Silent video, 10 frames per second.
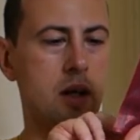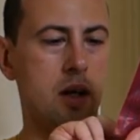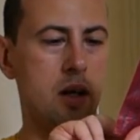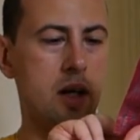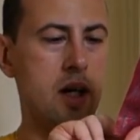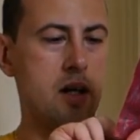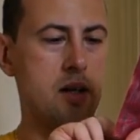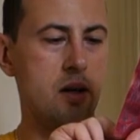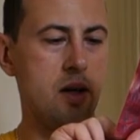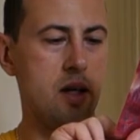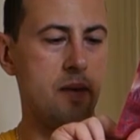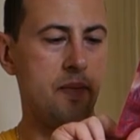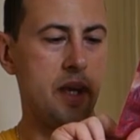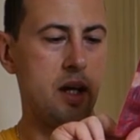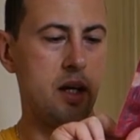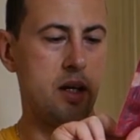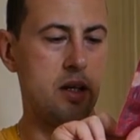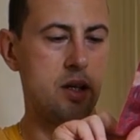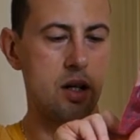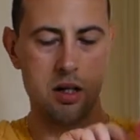inside. It's
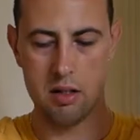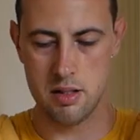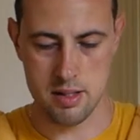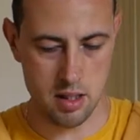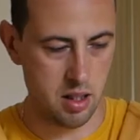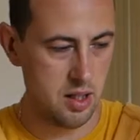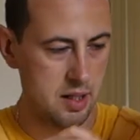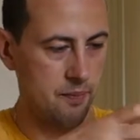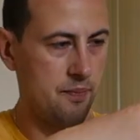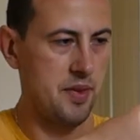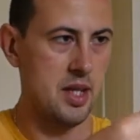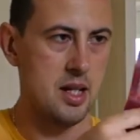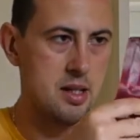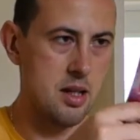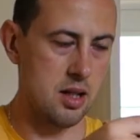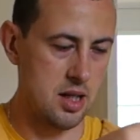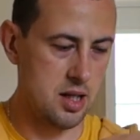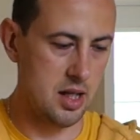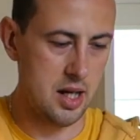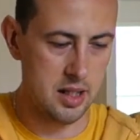Jungle Starlet. That's the tea
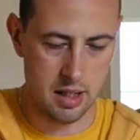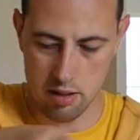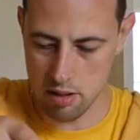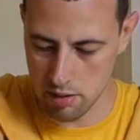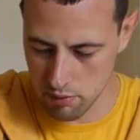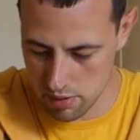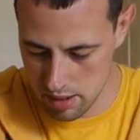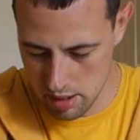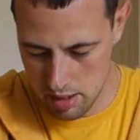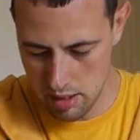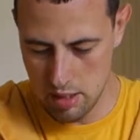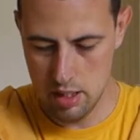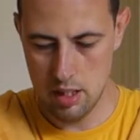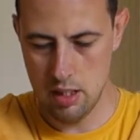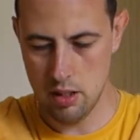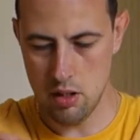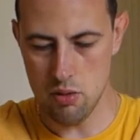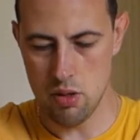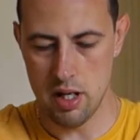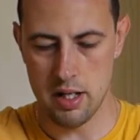cake that I was...
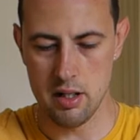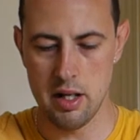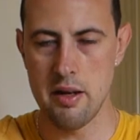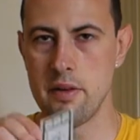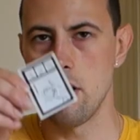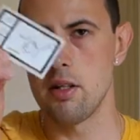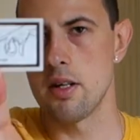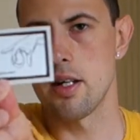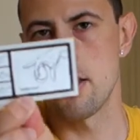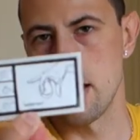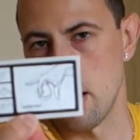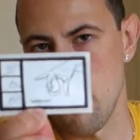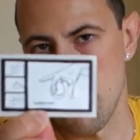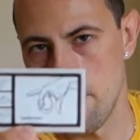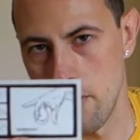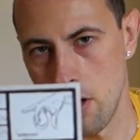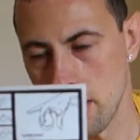Oh, and I have another sticker like